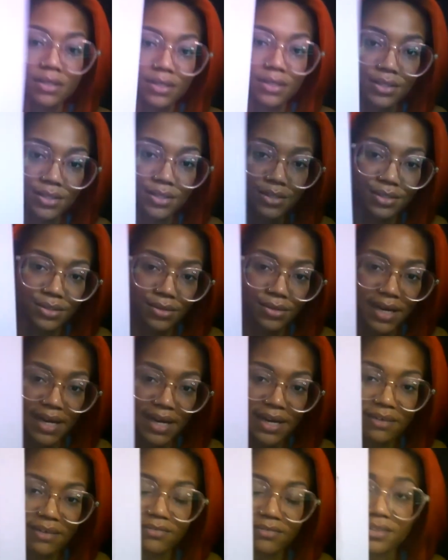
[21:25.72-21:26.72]
here you
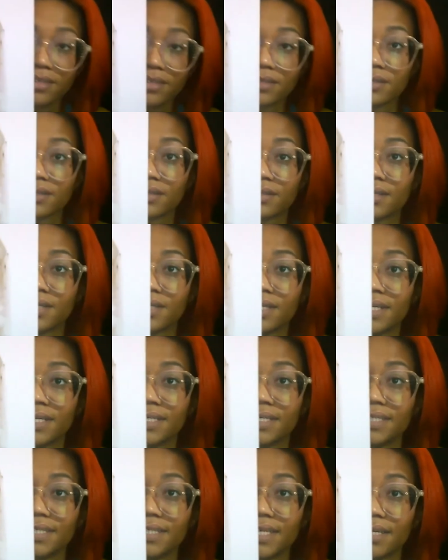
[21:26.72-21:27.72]
have the
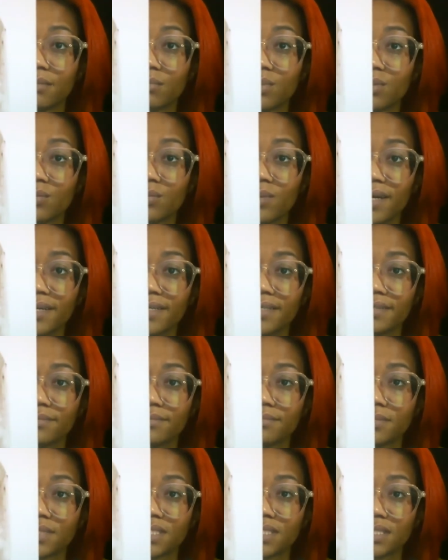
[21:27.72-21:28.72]
Danburite.
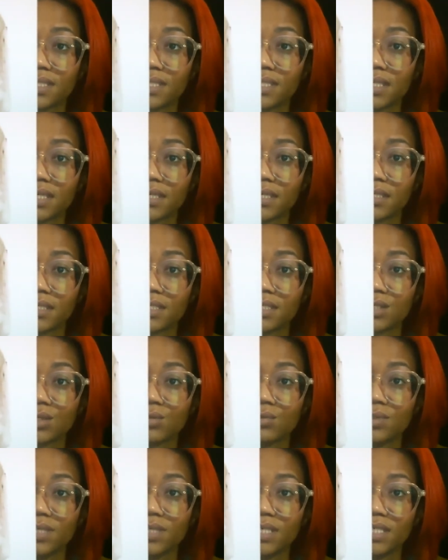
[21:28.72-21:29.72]
It says,
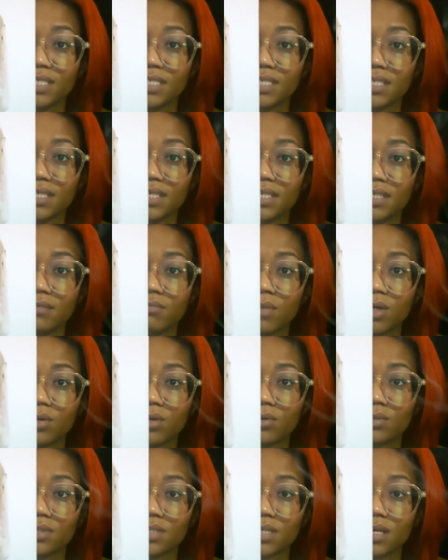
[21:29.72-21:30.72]
who needs it?
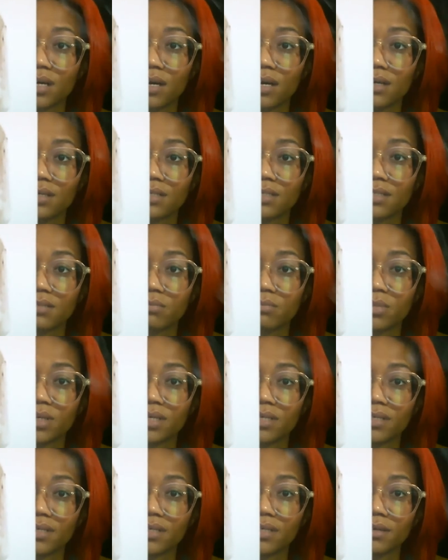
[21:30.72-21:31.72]
Emos, goths,
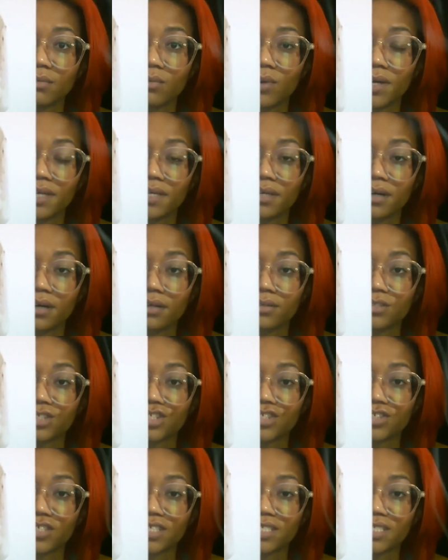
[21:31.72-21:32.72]
button up white collar
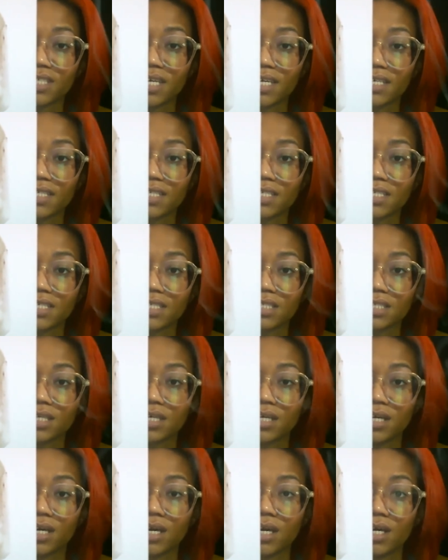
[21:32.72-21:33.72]
stress cases.
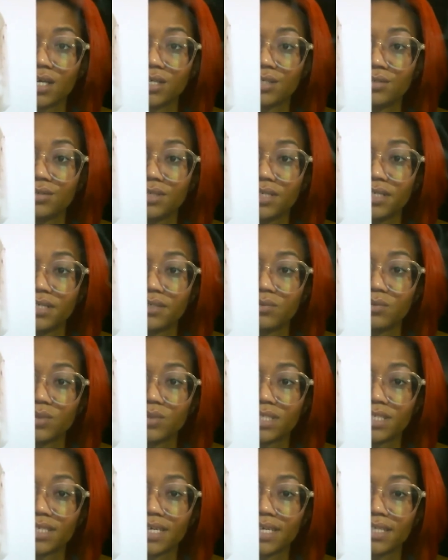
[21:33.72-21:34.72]
You need it
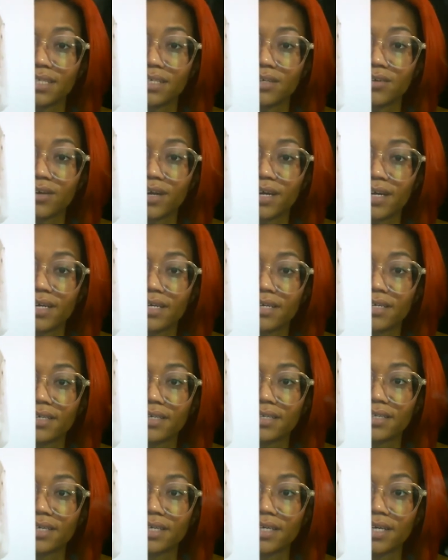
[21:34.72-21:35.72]
when the daily
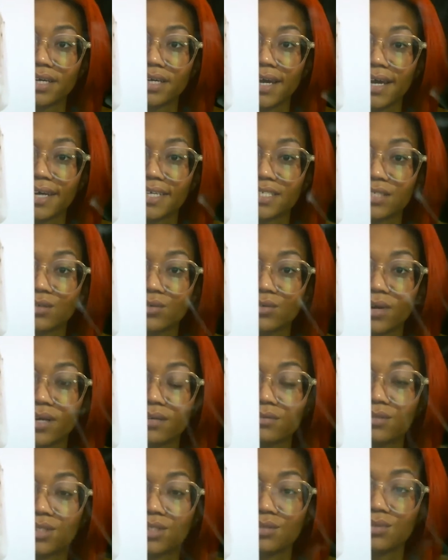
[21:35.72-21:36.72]
grind has
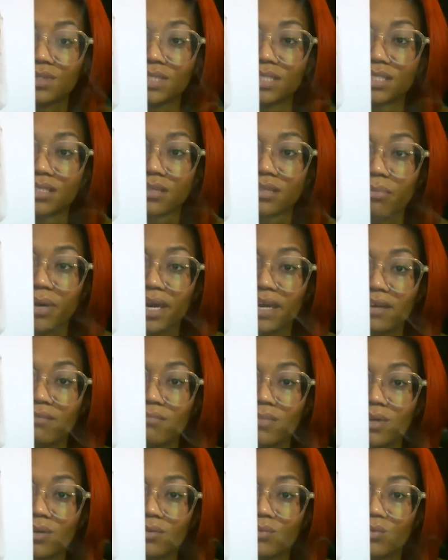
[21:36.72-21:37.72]
ground you into the
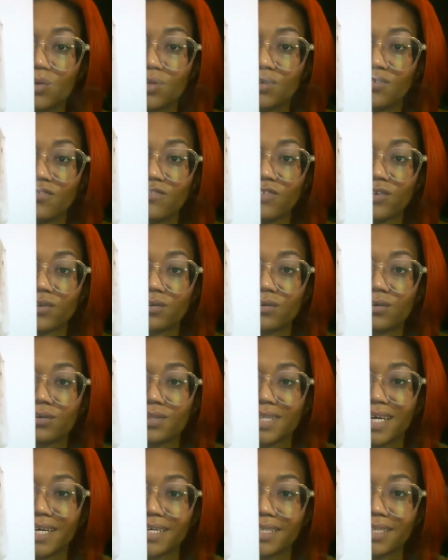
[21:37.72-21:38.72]
pavement, when you feel
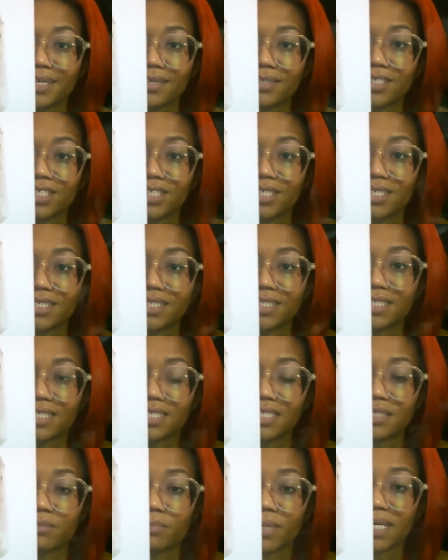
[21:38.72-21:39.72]
like launching into
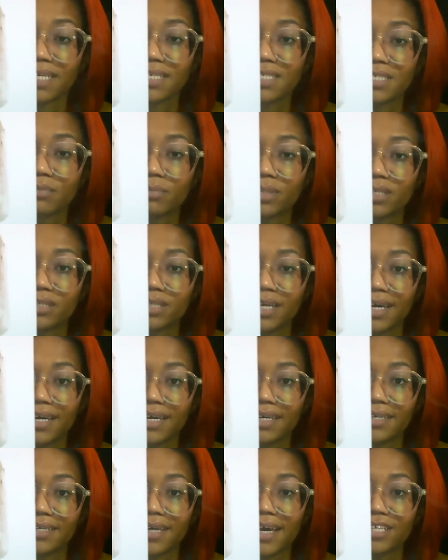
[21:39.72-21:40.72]
space, but like
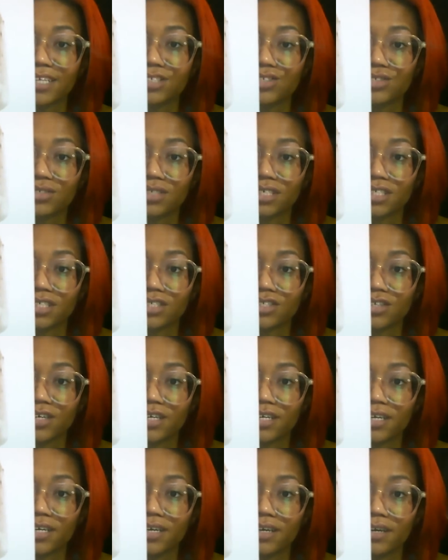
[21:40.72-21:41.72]
astronaut
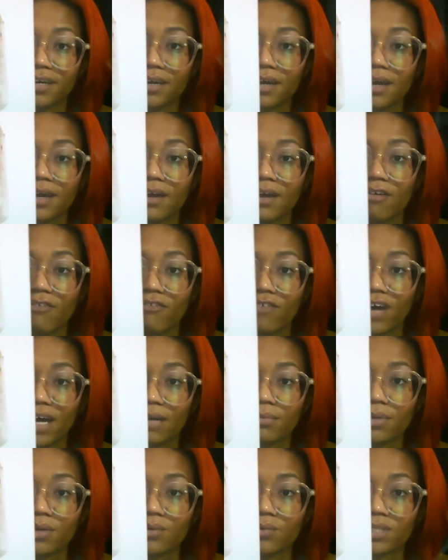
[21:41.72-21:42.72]
training,
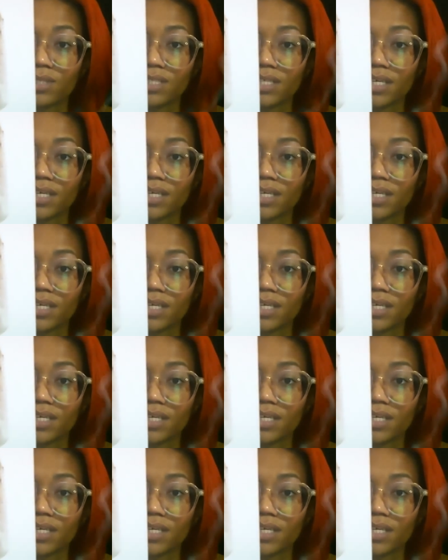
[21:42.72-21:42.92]
vibing with